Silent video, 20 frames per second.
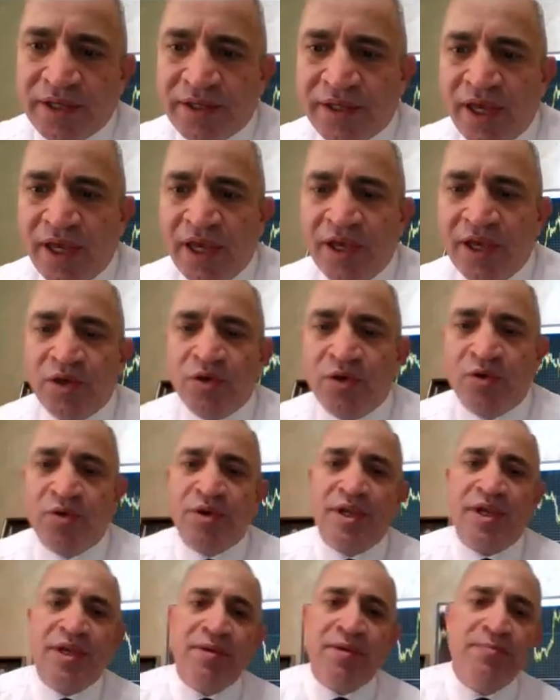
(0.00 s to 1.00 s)
Okay,
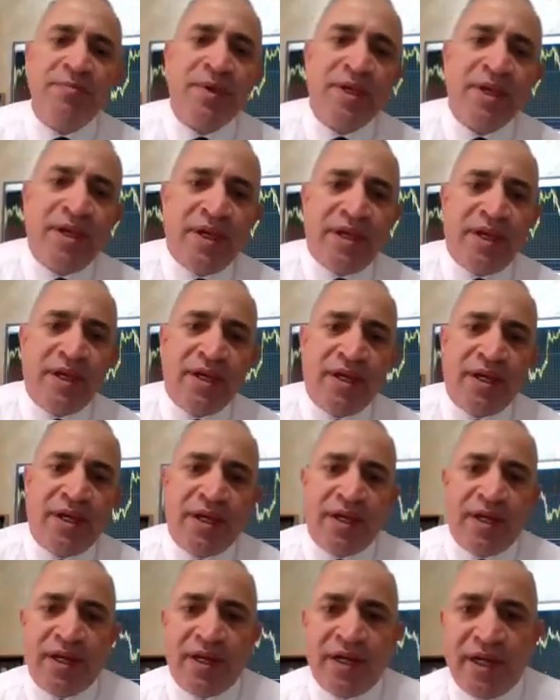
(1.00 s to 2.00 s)
thank you, Reem.
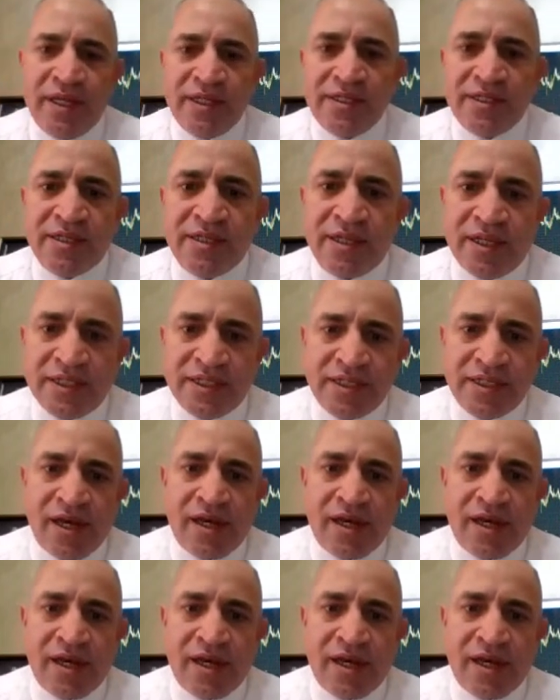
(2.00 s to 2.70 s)
Let's